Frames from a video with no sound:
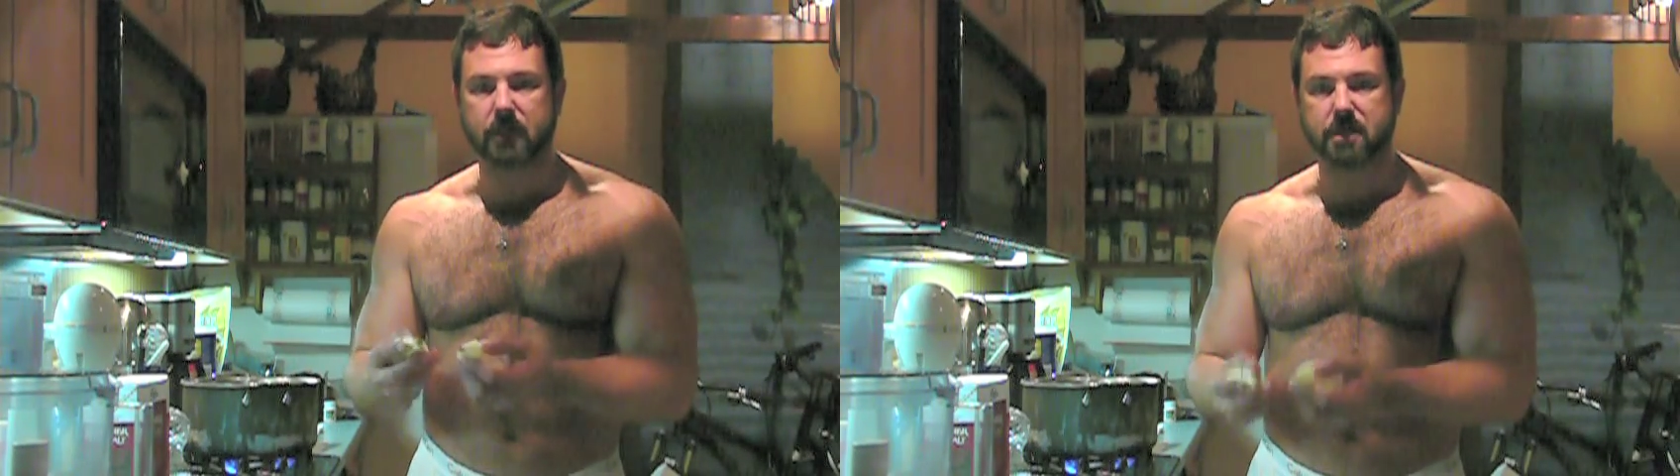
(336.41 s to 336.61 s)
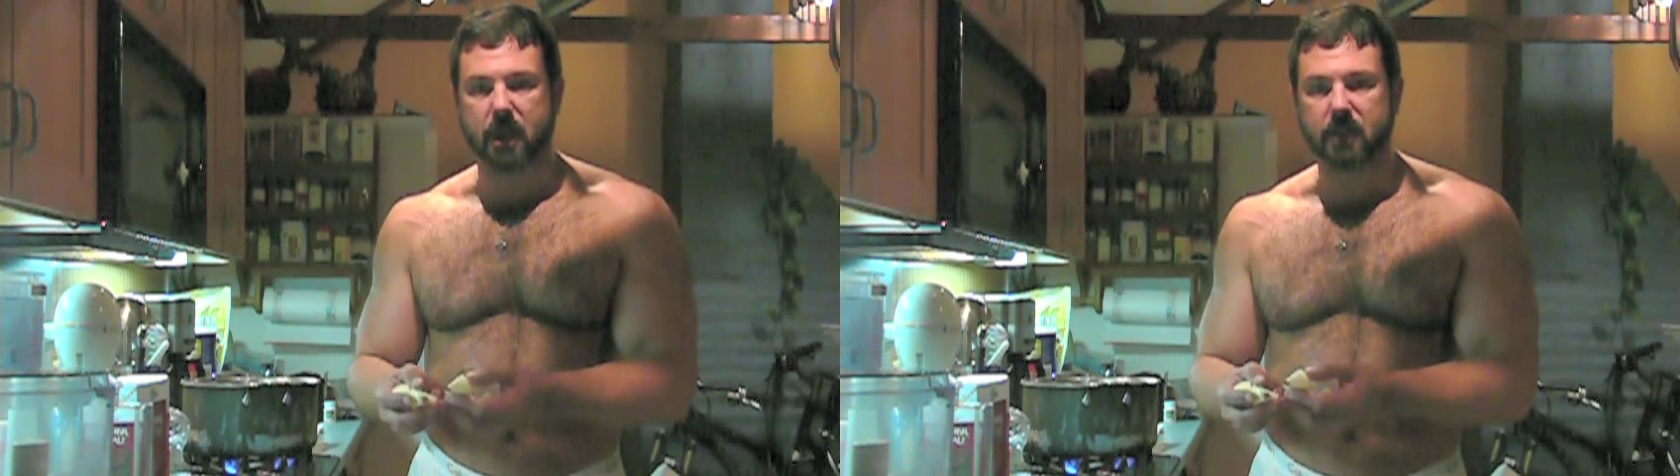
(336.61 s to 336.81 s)

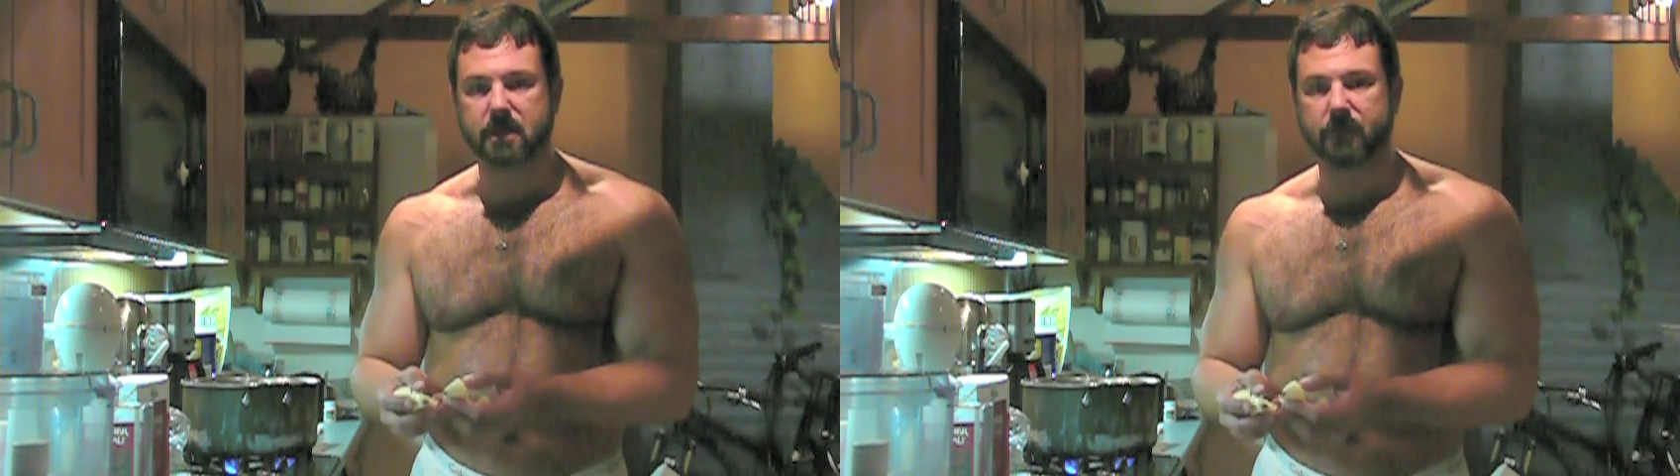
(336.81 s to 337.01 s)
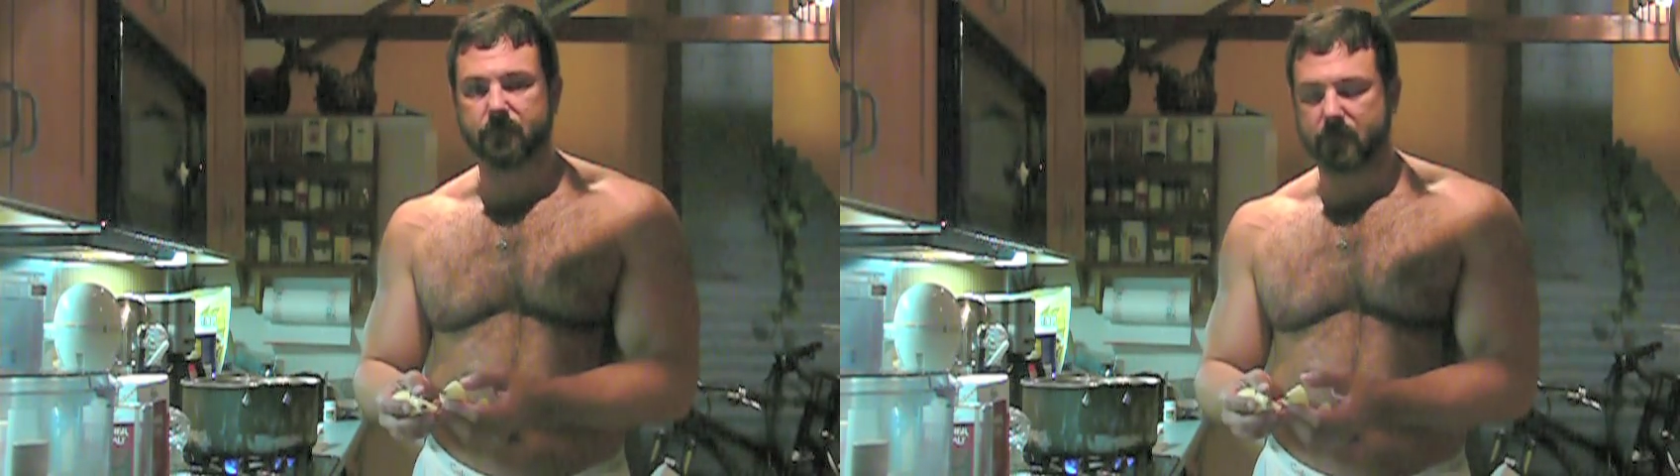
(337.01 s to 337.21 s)
chunks
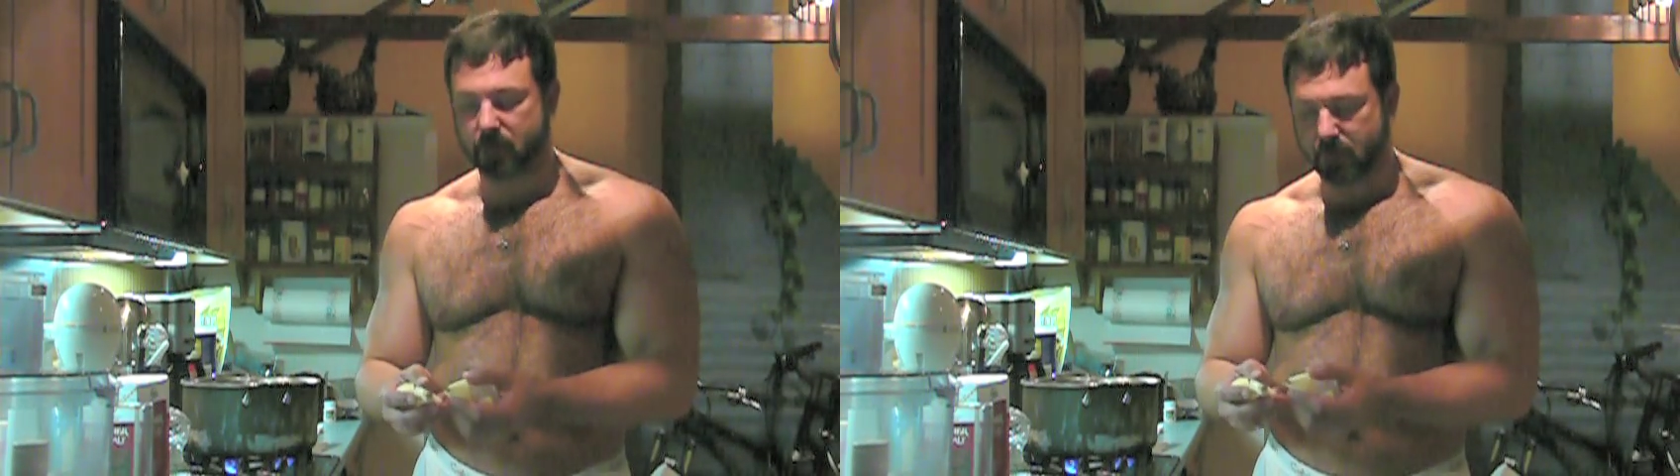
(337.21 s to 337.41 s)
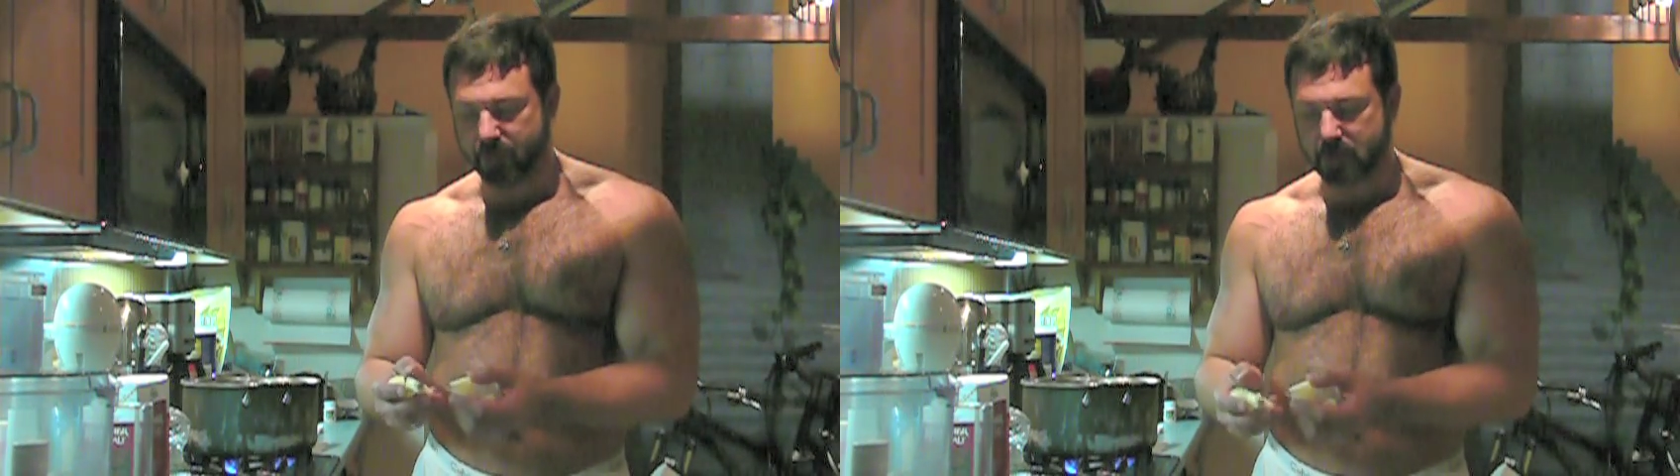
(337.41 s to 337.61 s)
of
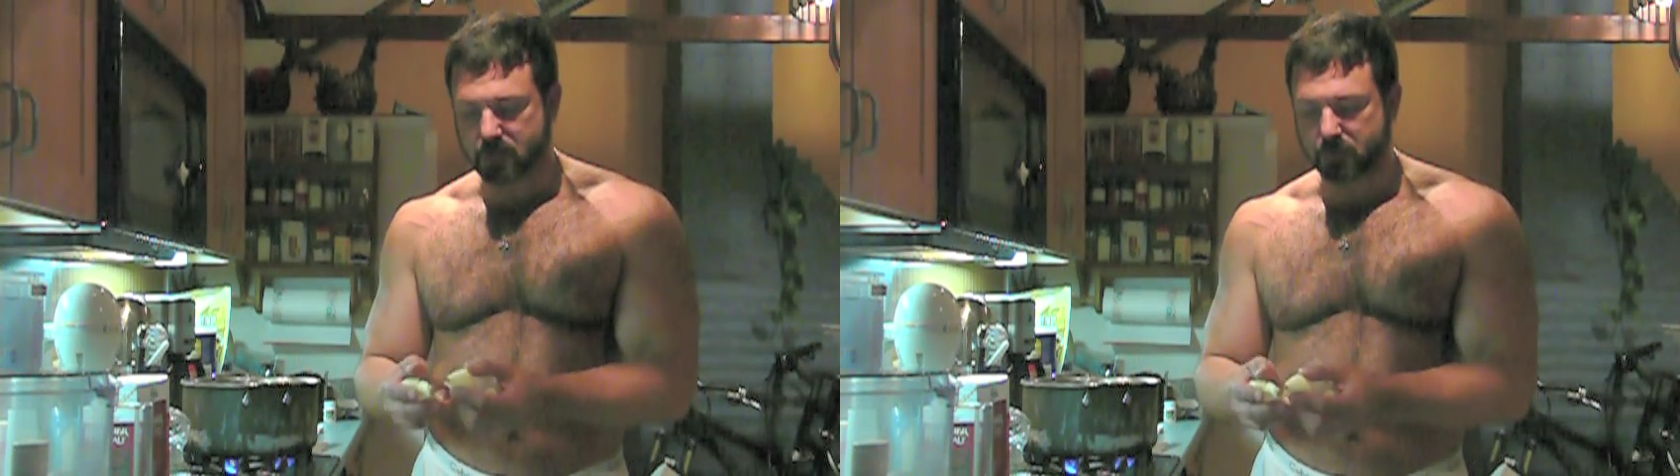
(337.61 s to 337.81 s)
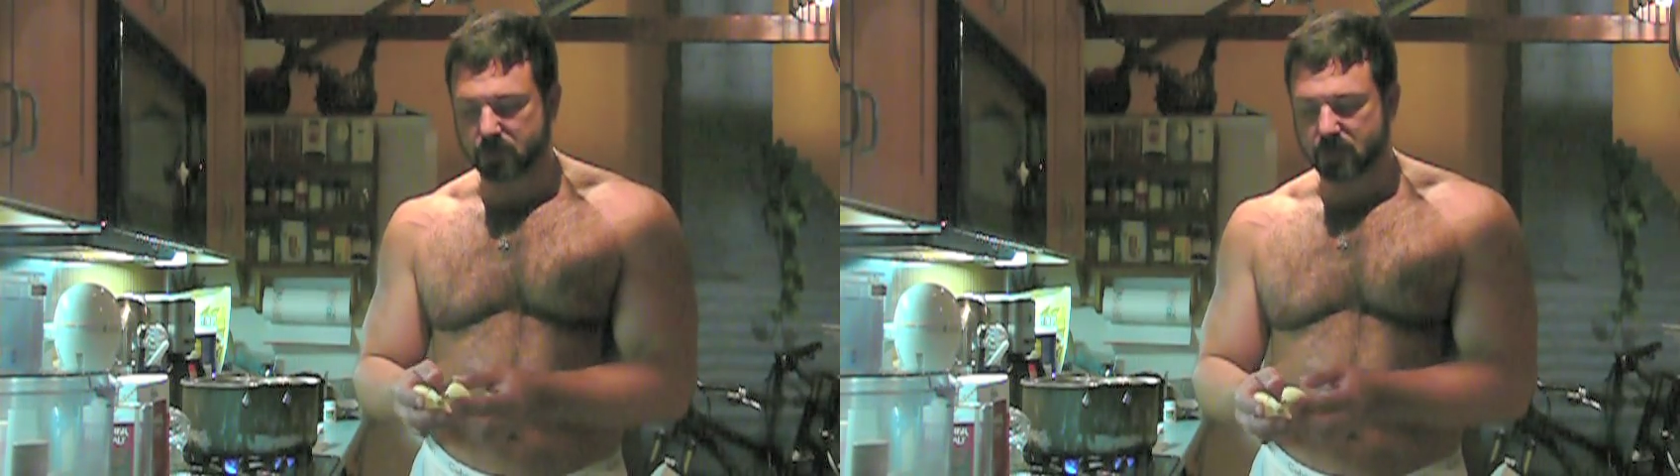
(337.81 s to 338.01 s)
the
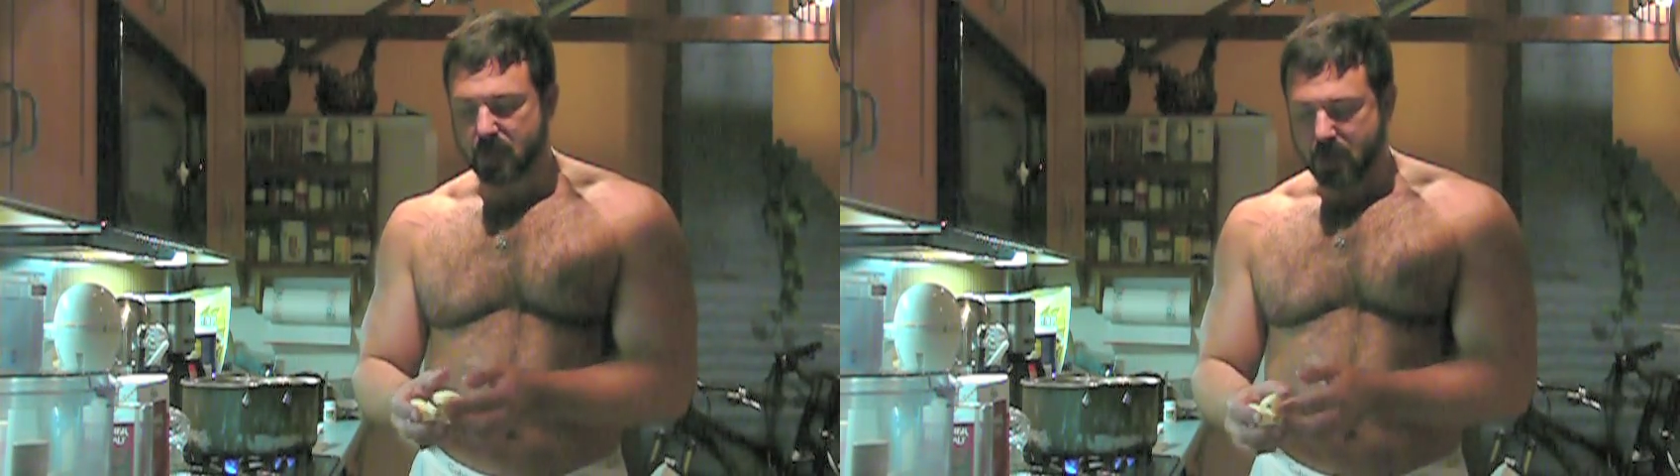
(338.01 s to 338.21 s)
vegetables